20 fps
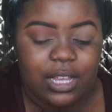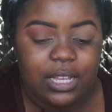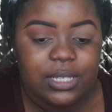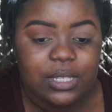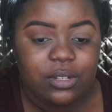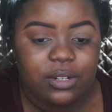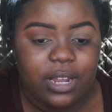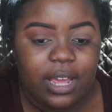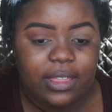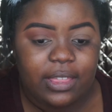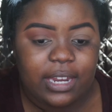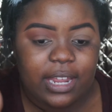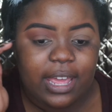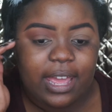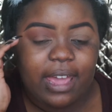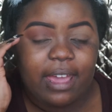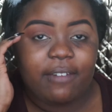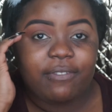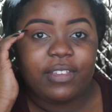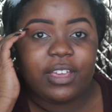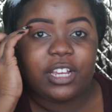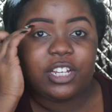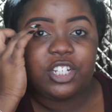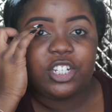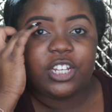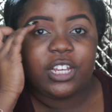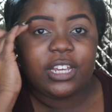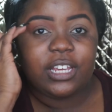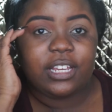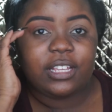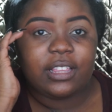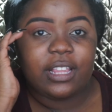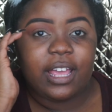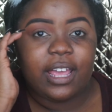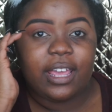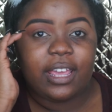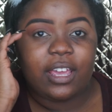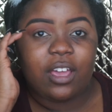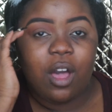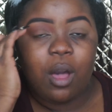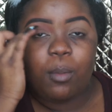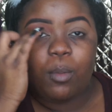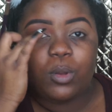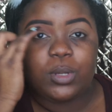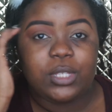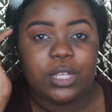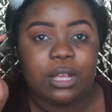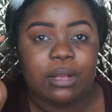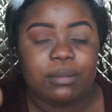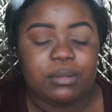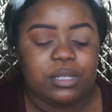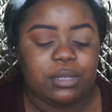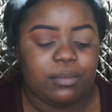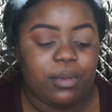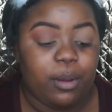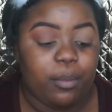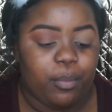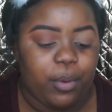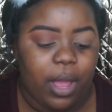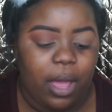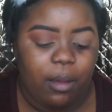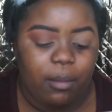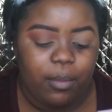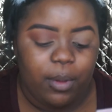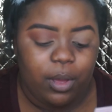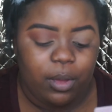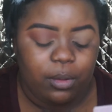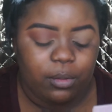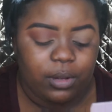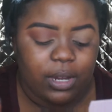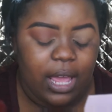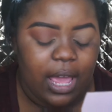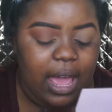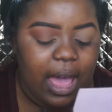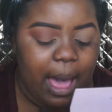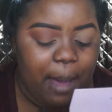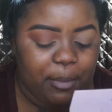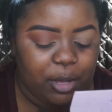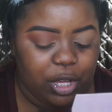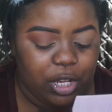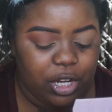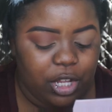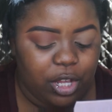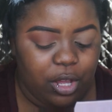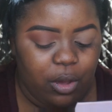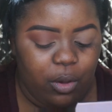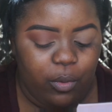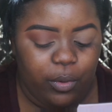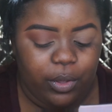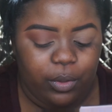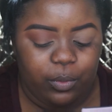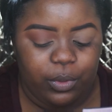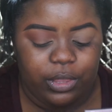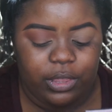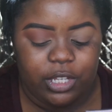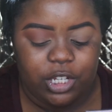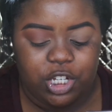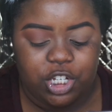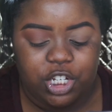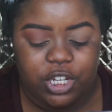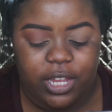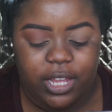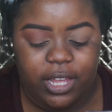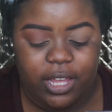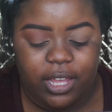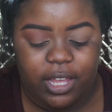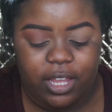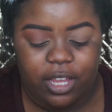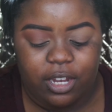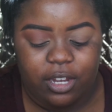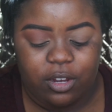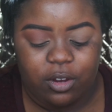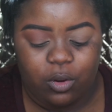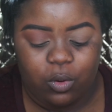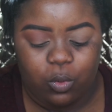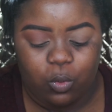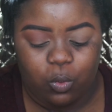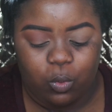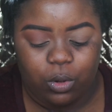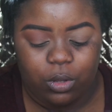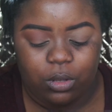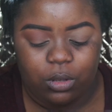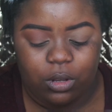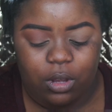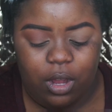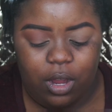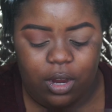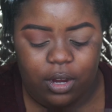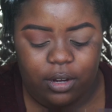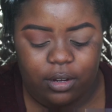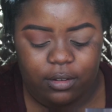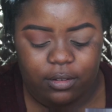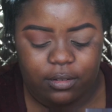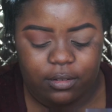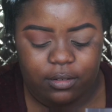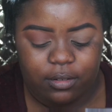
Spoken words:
So now that I have that shade like almost up to my brow bone, I'm gonna go in with the shade Real Gar.